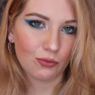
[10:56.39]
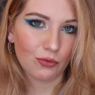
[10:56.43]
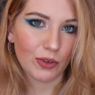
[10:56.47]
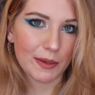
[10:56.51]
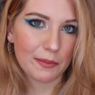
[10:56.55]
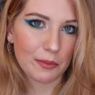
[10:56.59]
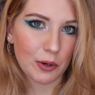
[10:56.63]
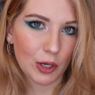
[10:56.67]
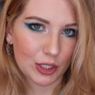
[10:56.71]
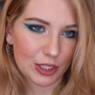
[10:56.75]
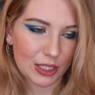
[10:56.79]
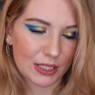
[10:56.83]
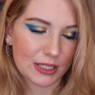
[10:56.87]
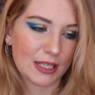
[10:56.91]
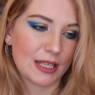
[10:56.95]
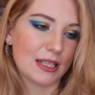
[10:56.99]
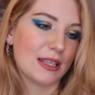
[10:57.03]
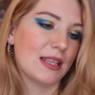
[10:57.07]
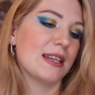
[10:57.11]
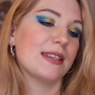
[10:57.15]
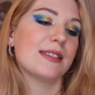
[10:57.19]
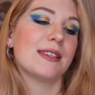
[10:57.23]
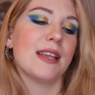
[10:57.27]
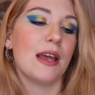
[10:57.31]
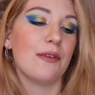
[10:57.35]

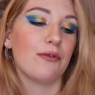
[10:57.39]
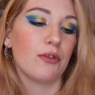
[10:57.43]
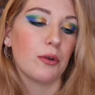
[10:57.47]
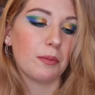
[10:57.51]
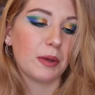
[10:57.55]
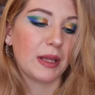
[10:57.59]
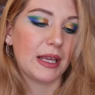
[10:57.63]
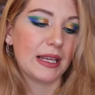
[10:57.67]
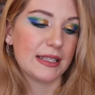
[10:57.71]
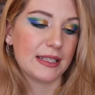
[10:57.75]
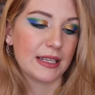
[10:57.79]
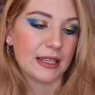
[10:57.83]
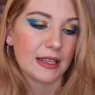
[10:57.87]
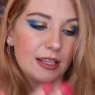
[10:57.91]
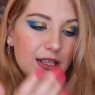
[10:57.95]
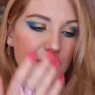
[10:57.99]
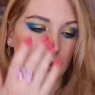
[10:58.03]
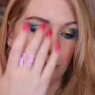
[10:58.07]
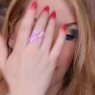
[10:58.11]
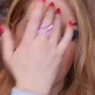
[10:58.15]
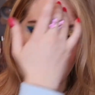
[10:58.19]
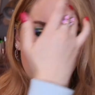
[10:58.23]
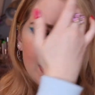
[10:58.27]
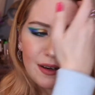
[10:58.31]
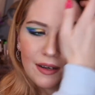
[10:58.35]
repurchasing this and replacing this
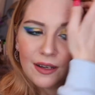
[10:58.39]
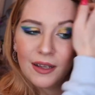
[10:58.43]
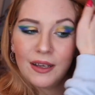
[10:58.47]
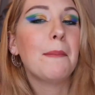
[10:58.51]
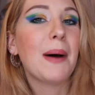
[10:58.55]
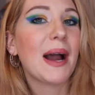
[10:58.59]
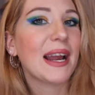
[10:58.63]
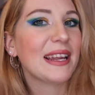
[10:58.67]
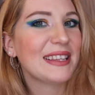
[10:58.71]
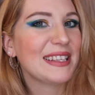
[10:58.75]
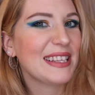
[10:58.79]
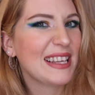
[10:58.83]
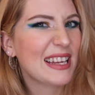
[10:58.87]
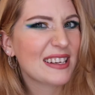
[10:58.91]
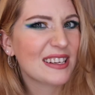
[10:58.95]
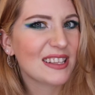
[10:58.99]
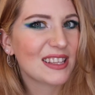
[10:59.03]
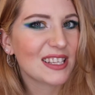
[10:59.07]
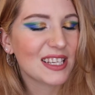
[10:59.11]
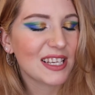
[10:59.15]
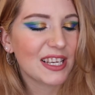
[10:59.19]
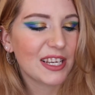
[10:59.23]
one by the end of the